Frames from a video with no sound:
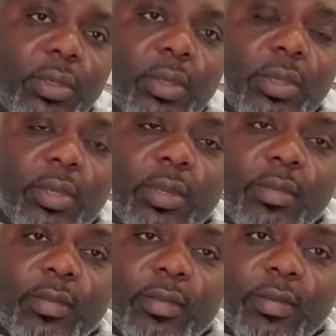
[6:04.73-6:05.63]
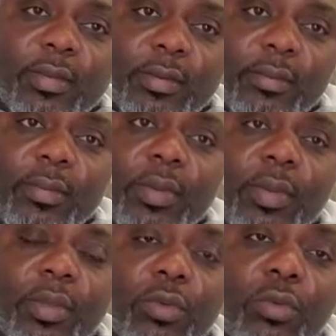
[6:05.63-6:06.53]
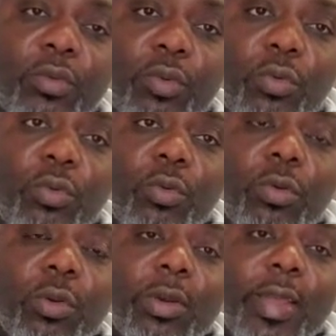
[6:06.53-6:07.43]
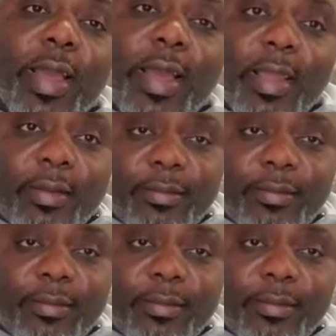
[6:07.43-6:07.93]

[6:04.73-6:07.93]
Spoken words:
Yes, you know you're going to die.